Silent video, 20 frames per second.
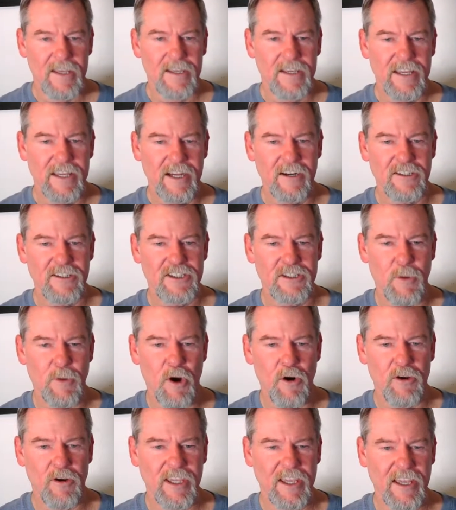Here's
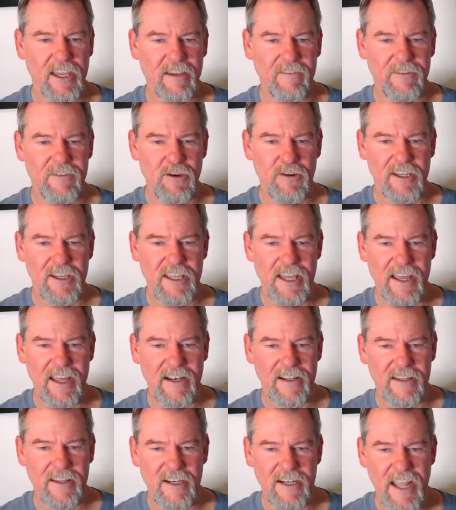Smokey. If you can
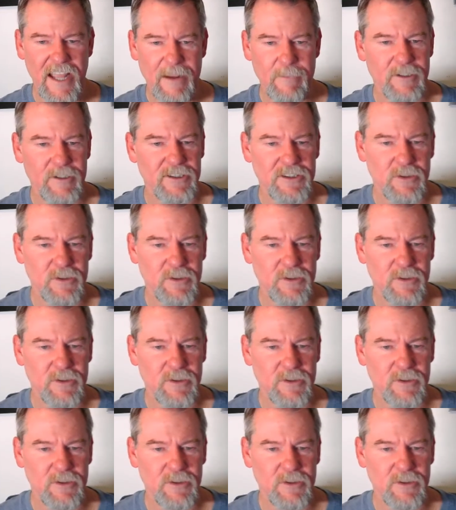get the neighbors